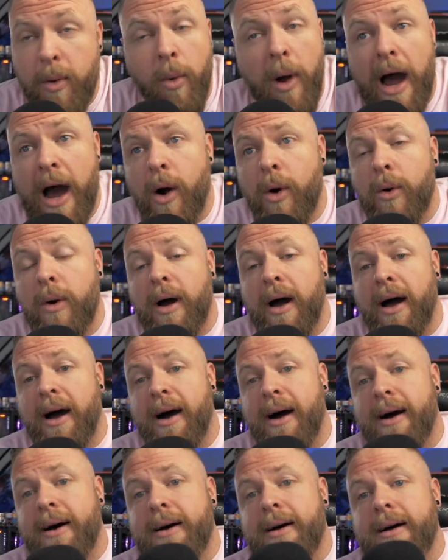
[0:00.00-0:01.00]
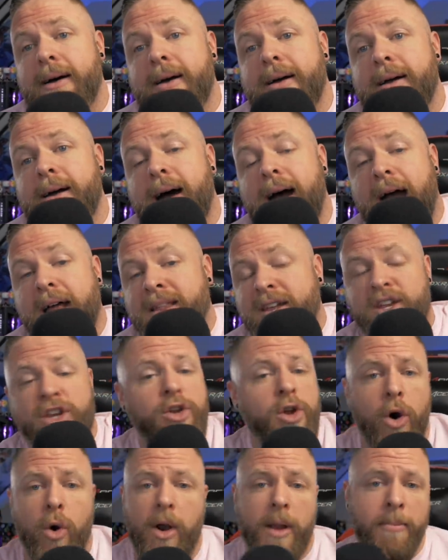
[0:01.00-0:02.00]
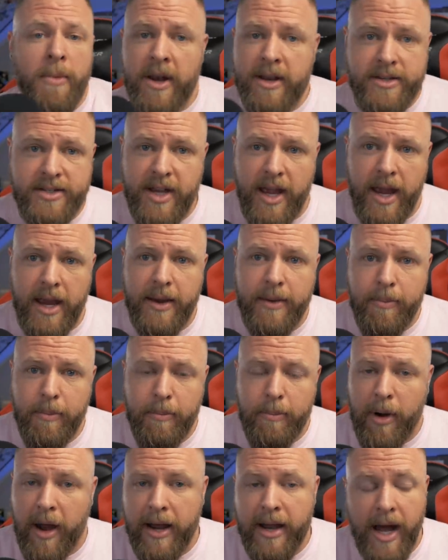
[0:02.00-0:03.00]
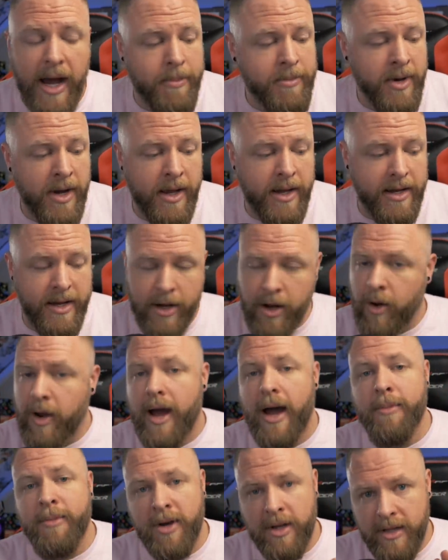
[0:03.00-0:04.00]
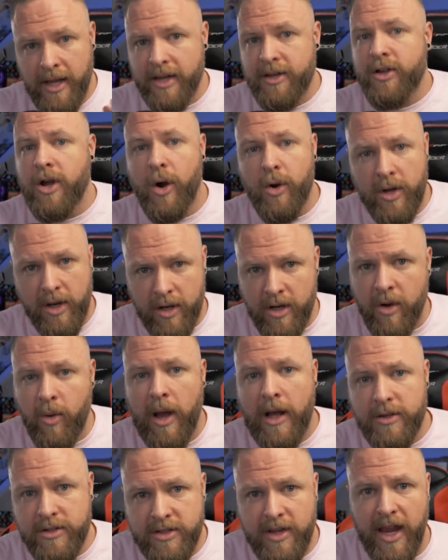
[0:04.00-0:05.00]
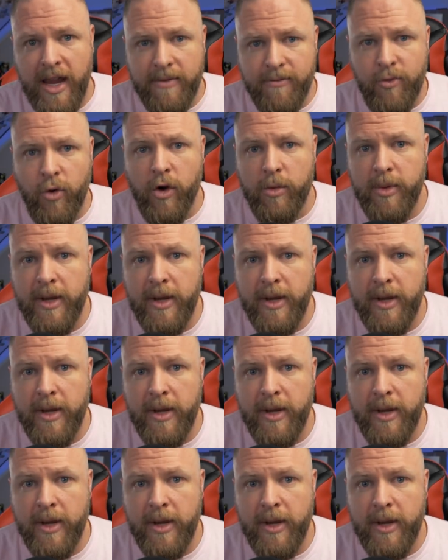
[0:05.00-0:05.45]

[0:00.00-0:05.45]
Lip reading: wow, I think you know what I'm going to say, but I'm going to let Cody and Noel say it for